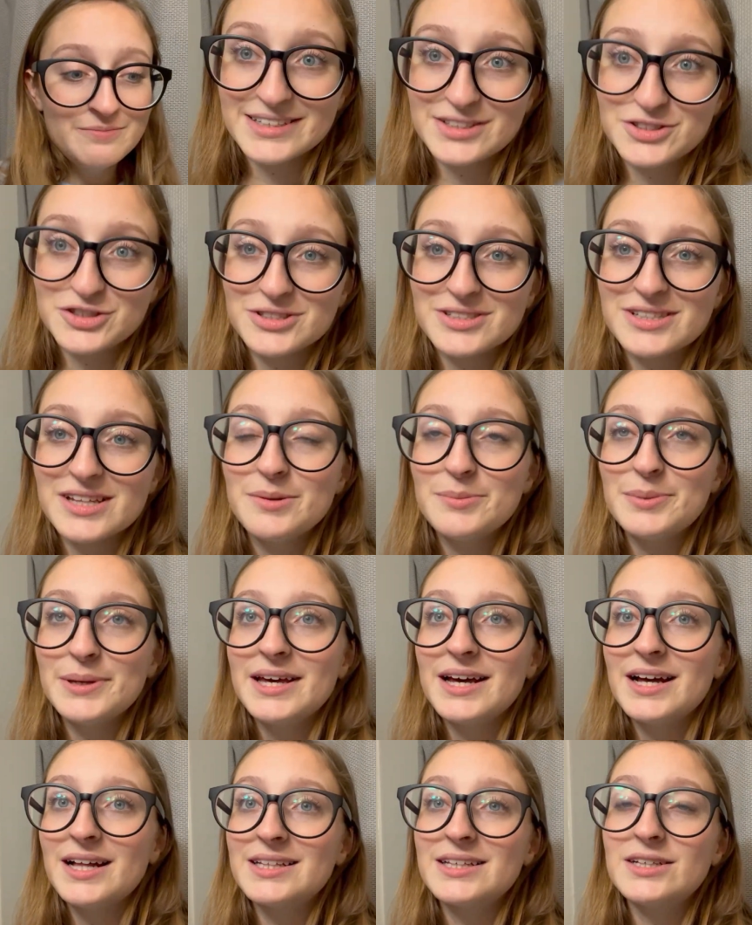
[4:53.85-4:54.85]
It's just gonna
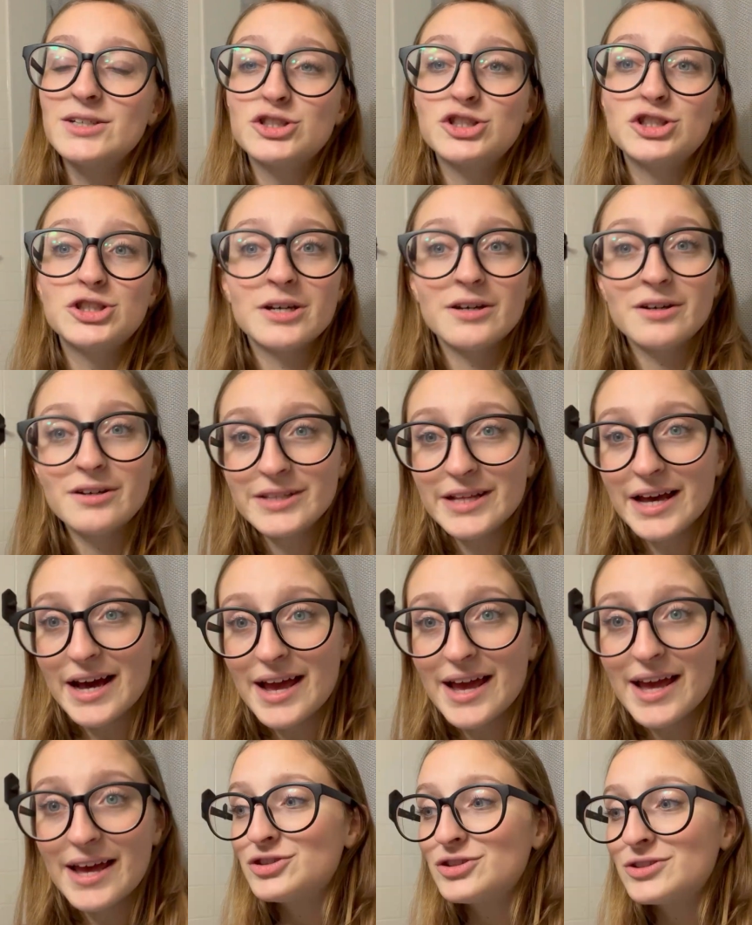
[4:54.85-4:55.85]
be a little chill
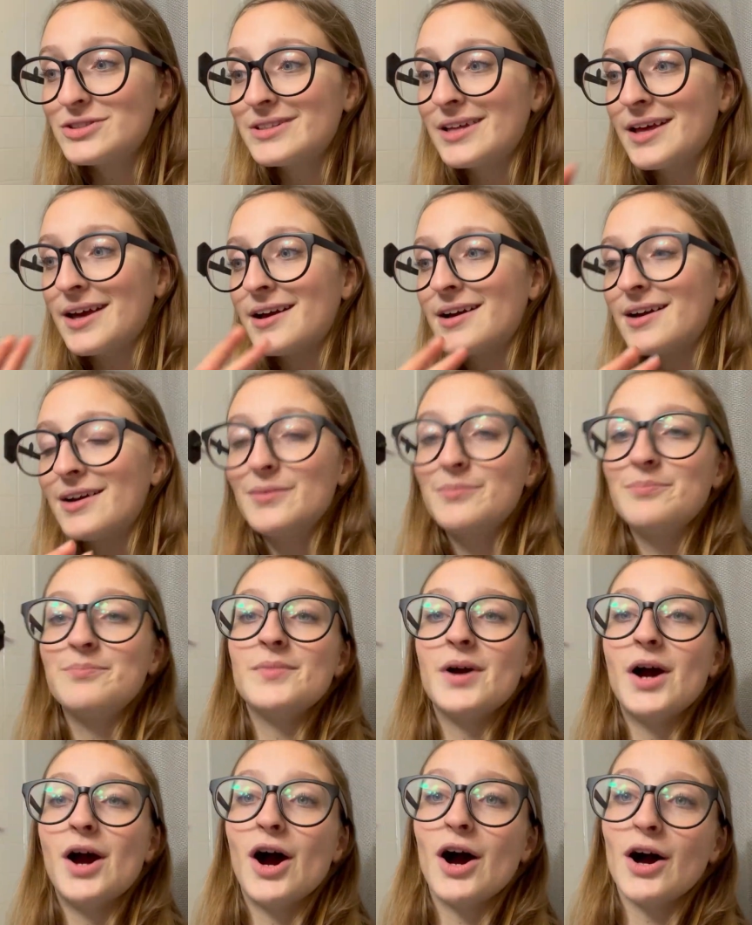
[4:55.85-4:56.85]
night, just like
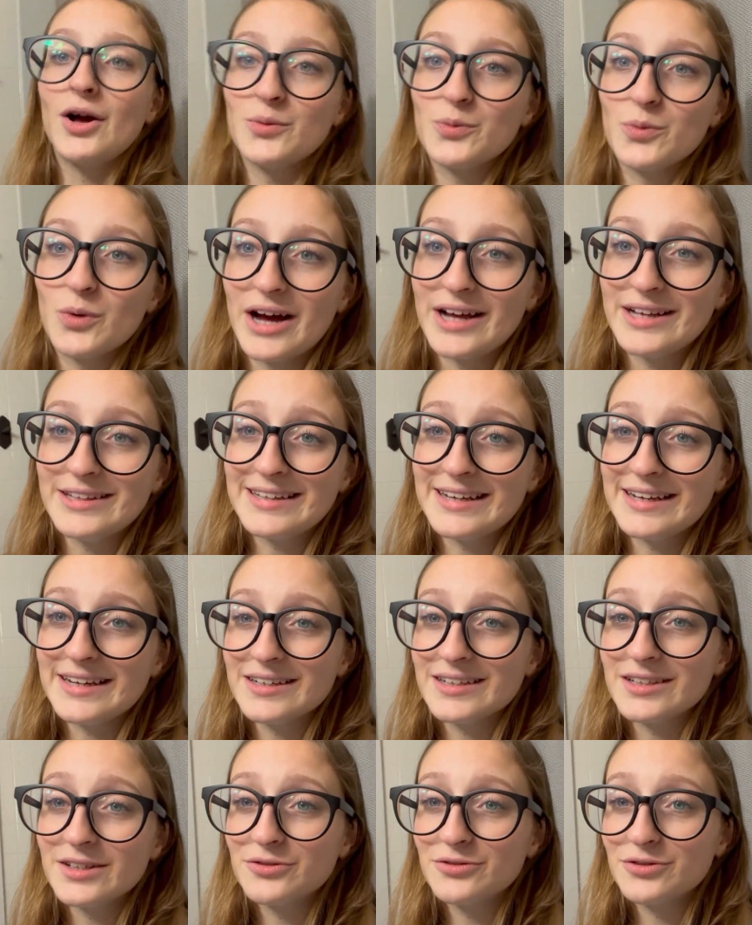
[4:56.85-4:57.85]

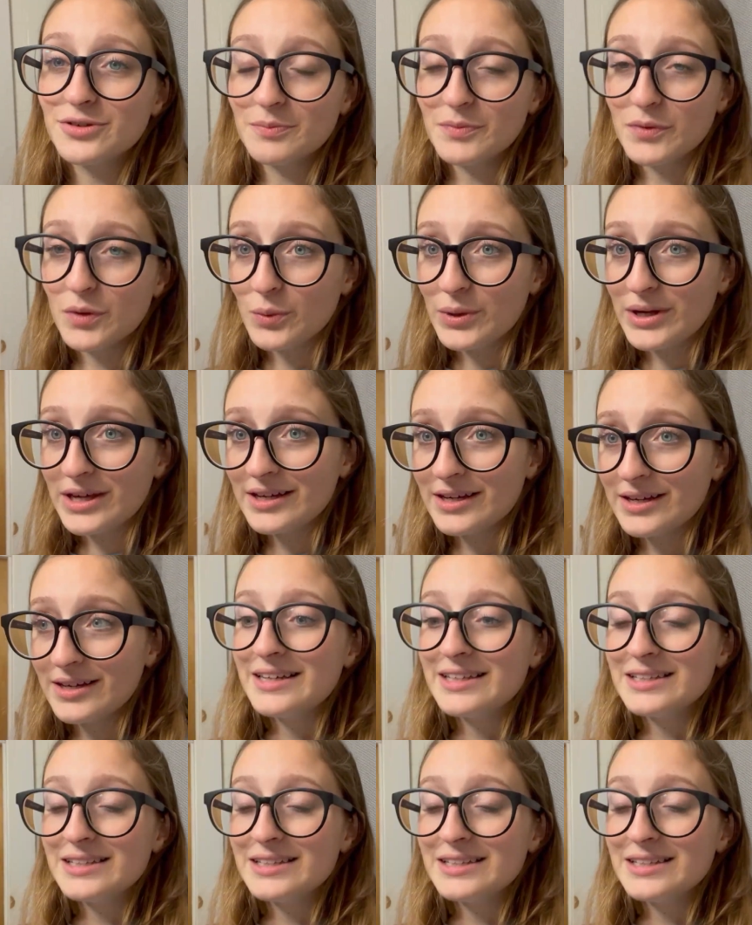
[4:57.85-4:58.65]
unwinding from the week.